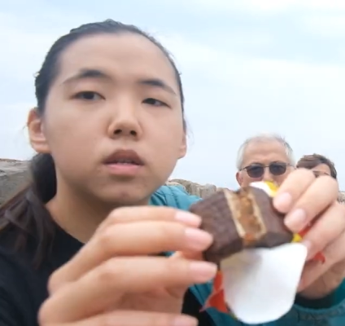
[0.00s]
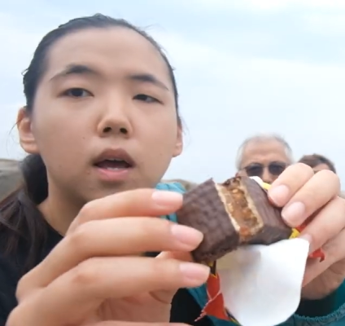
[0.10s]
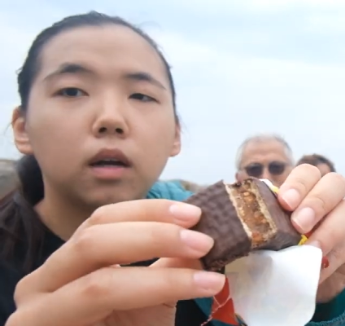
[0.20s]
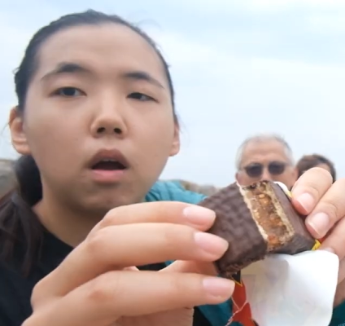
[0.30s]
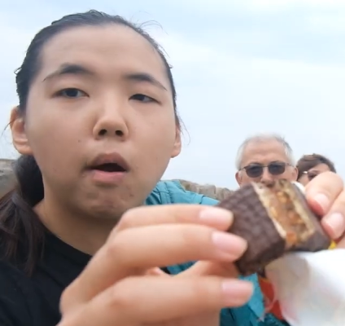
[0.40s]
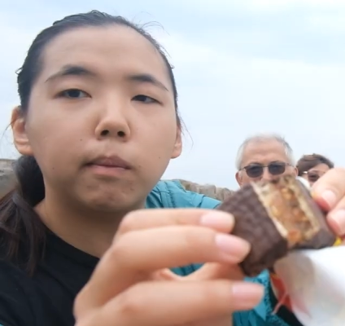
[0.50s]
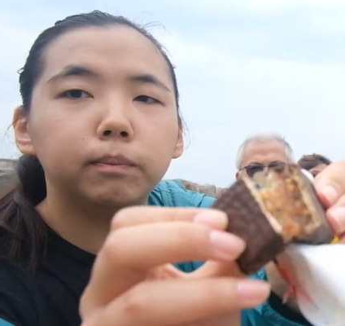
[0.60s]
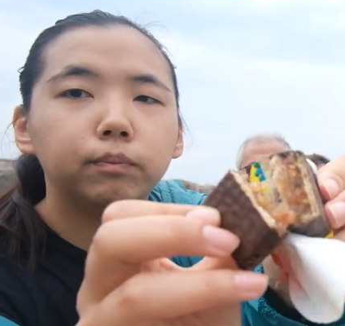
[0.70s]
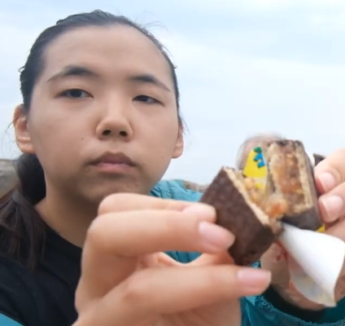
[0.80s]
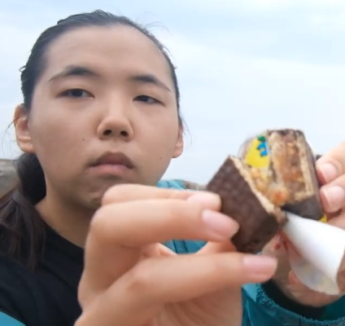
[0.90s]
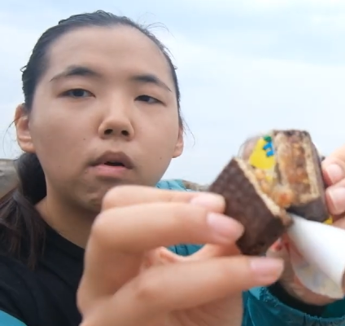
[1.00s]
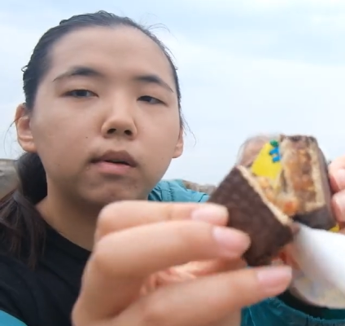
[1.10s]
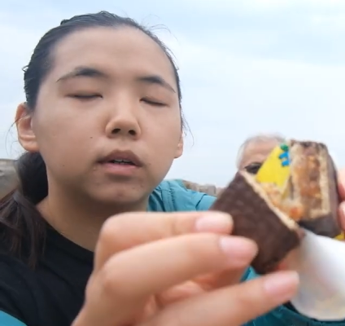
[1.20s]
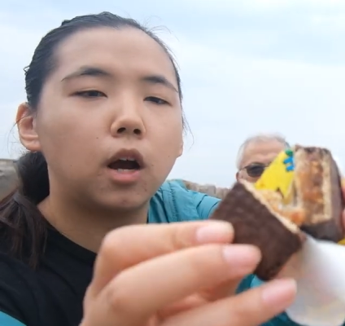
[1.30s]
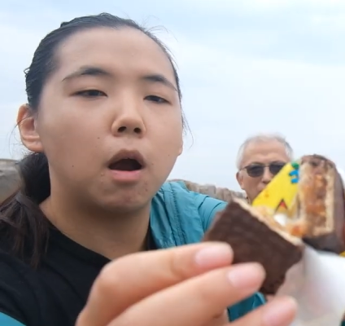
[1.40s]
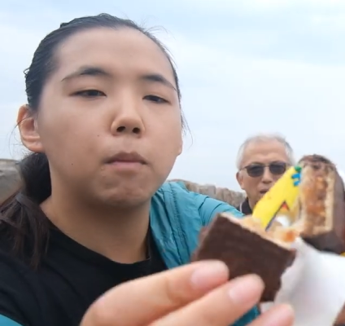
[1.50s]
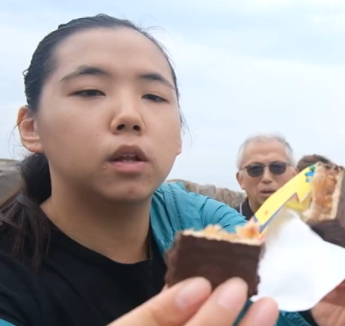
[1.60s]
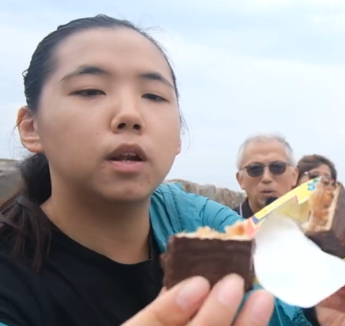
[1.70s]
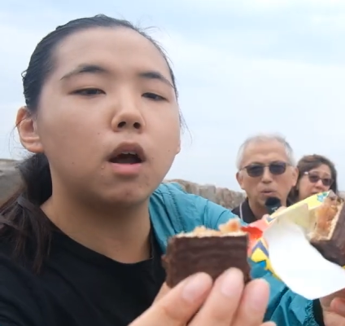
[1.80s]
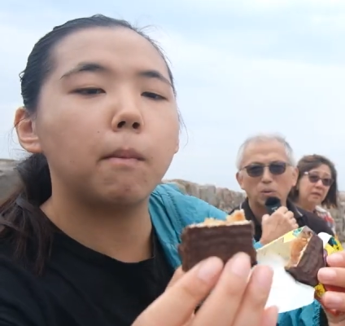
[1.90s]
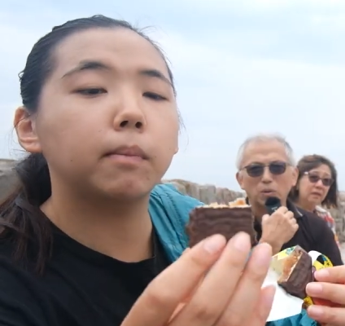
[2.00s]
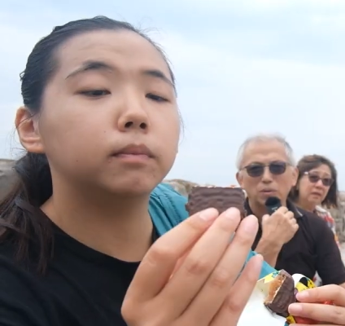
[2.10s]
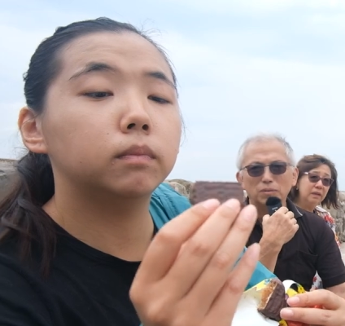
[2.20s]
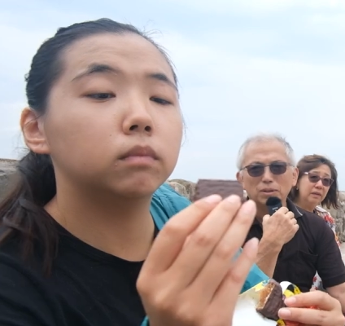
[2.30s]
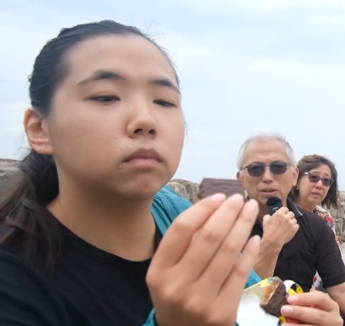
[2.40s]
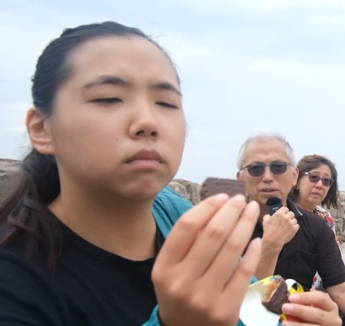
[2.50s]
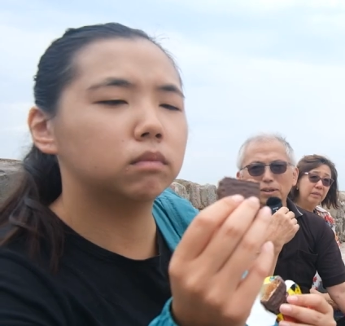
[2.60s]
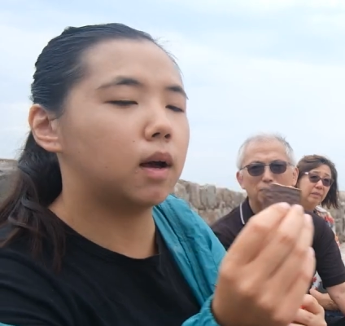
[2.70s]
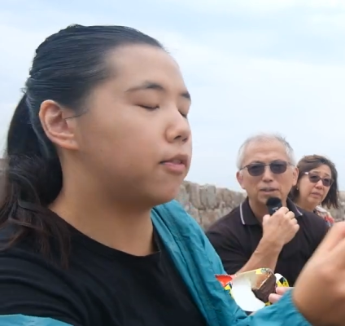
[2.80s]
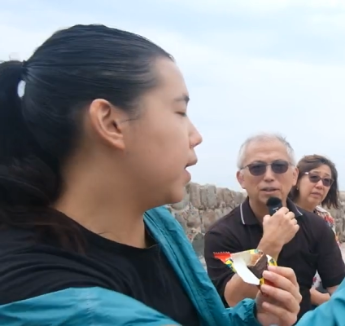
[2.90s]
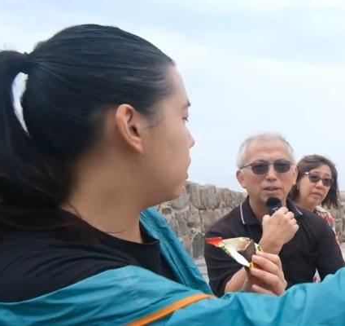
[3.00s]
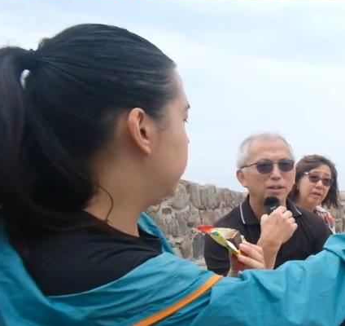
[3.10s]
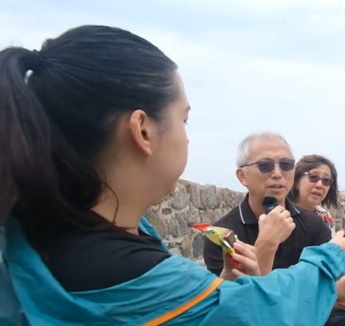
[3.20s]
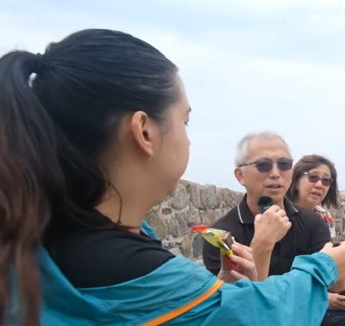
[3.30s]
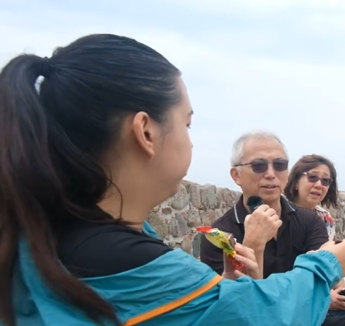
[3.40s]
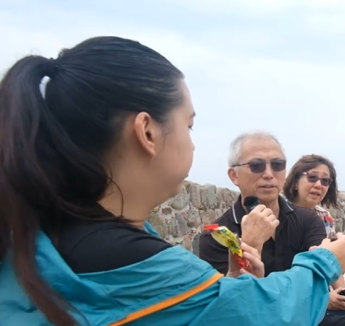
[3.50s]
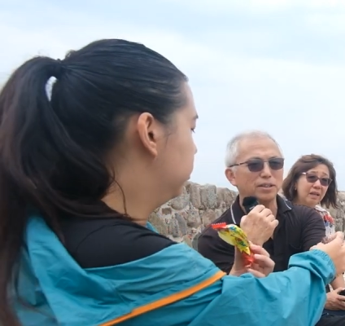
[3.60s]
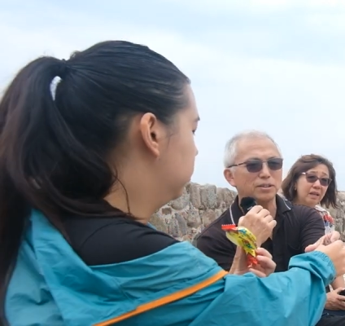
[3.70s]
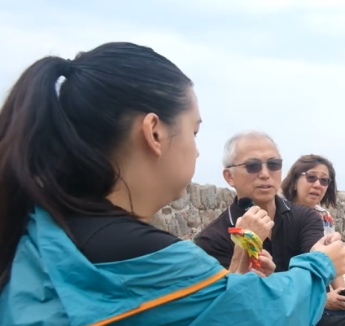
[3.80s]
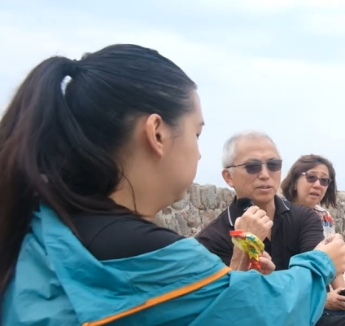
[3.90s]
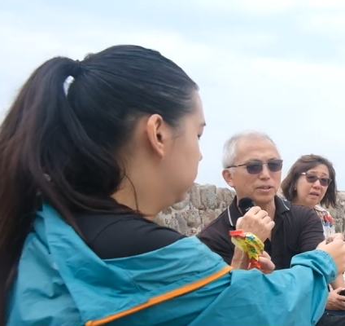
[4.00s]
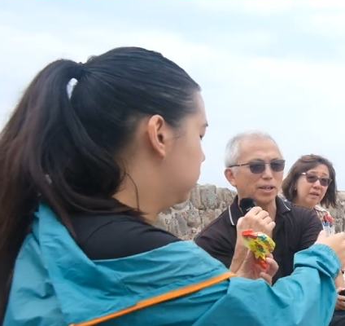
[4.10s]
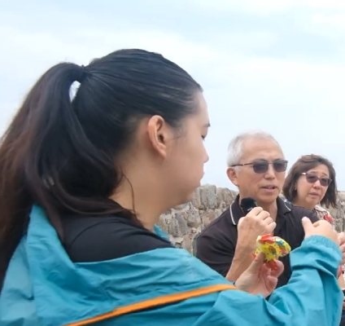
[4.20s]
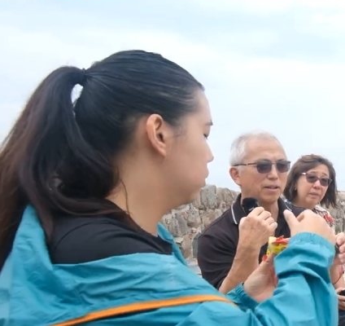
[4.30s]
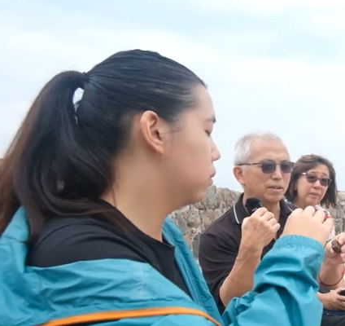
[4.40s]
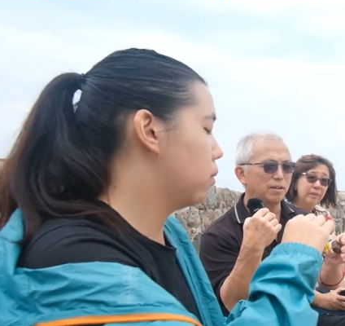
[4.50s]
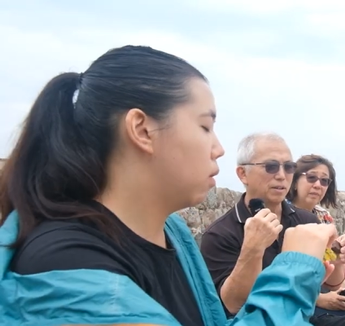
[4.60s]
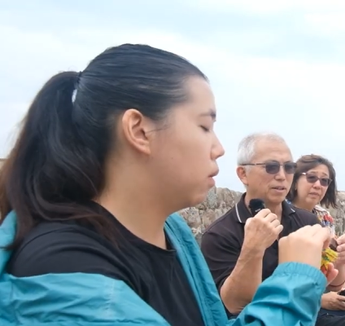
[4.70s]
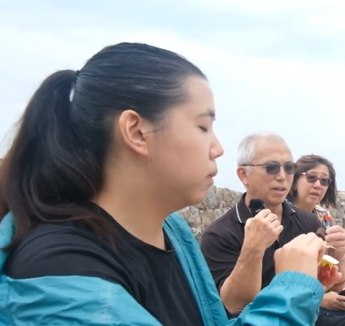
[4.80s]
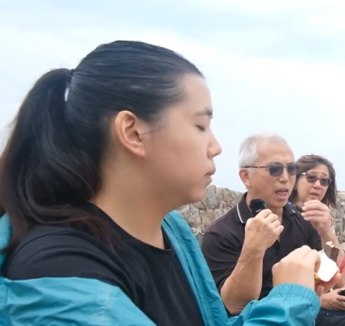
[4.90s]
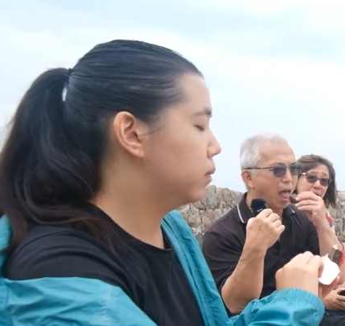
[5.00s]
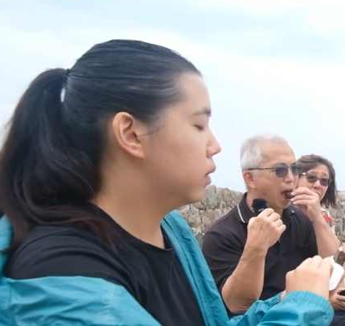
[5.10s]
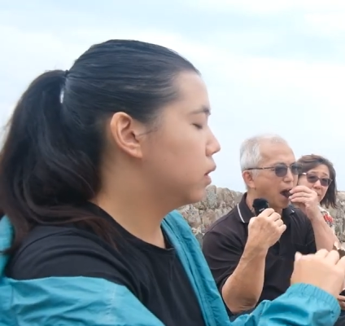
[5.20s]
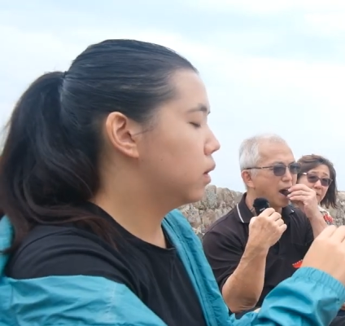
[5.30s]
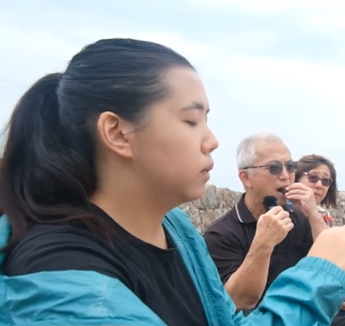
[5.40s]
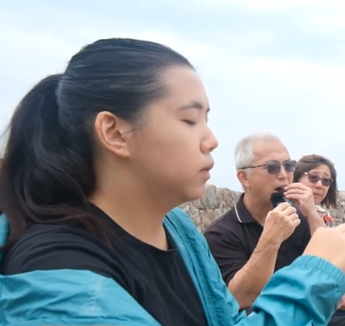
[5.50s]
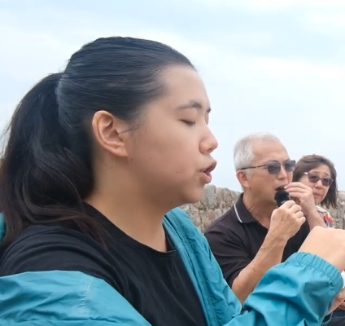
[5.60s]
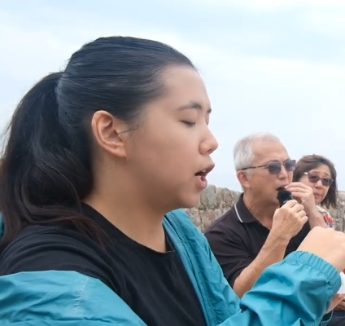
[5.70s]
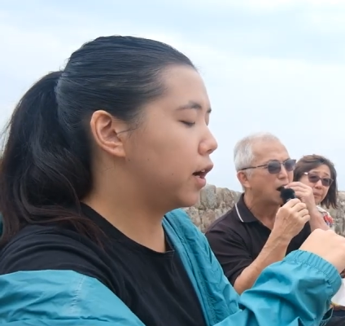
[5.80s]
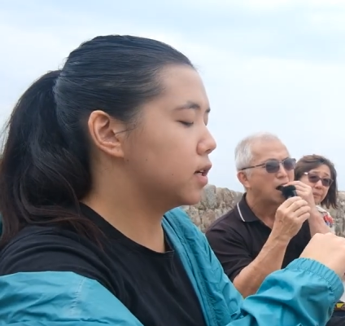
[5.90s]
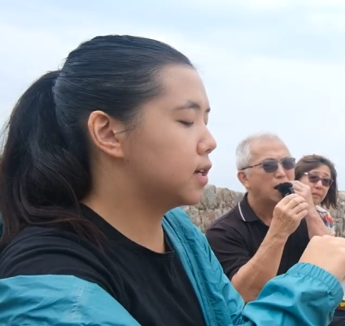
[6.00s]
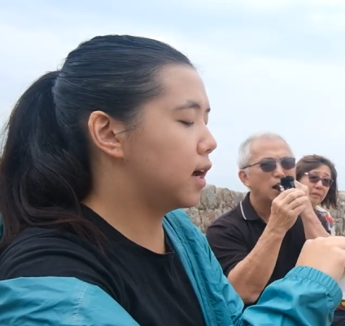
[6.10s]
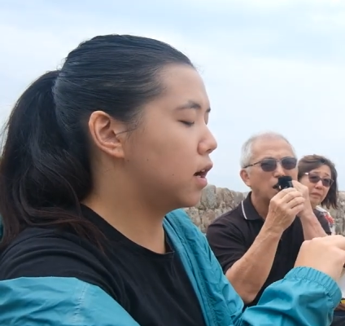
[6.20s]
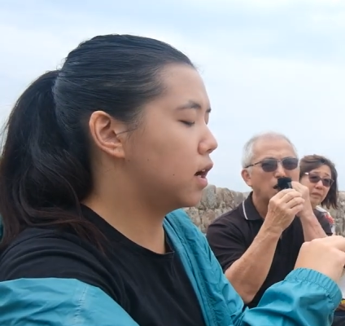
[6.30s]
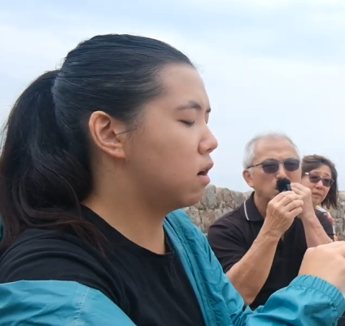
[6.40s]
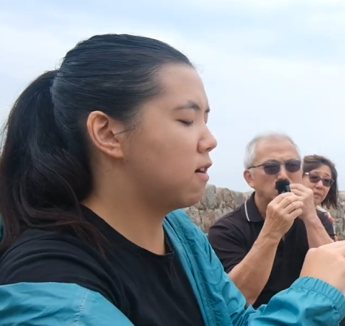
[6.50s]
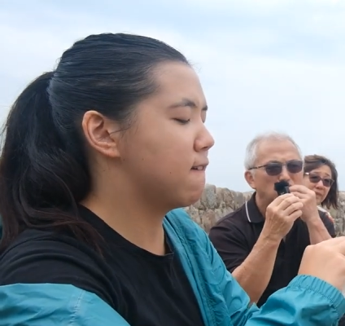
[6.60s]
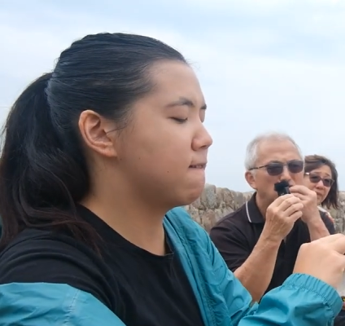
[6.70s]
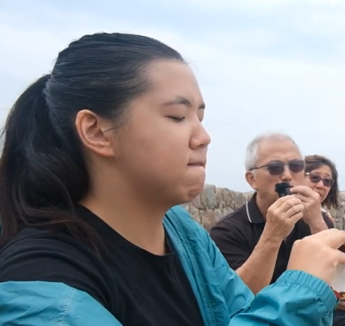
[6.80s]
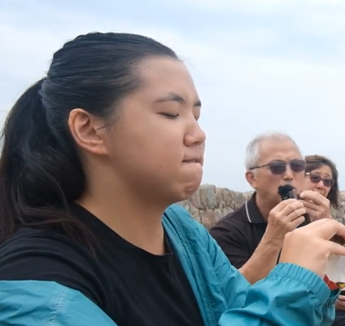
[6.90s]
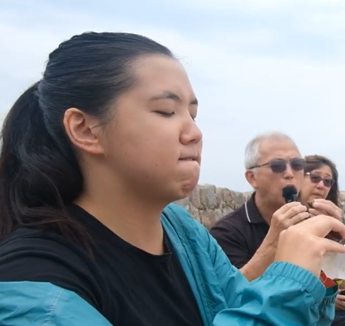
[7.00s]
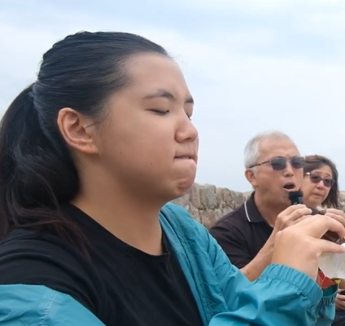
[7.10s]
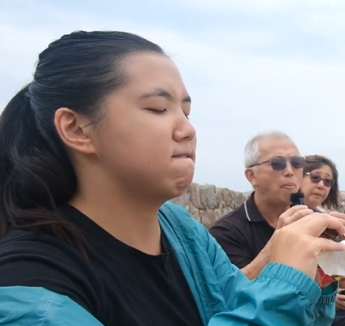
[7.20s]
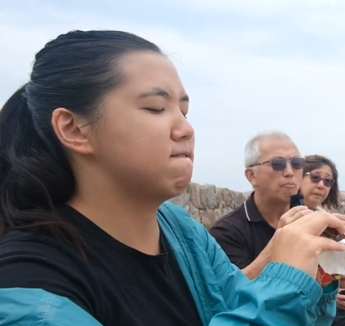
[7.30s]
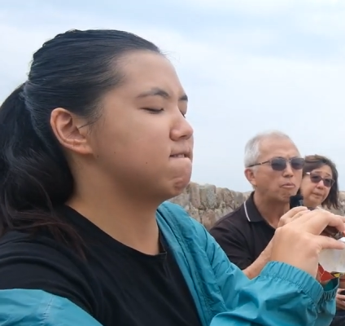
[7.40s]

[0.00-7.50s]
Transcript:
Speaker 1: like uh, caramel it up, I think.
Speaker 2: I think so, yeah.
Speaker 1: Sharing is caring. No,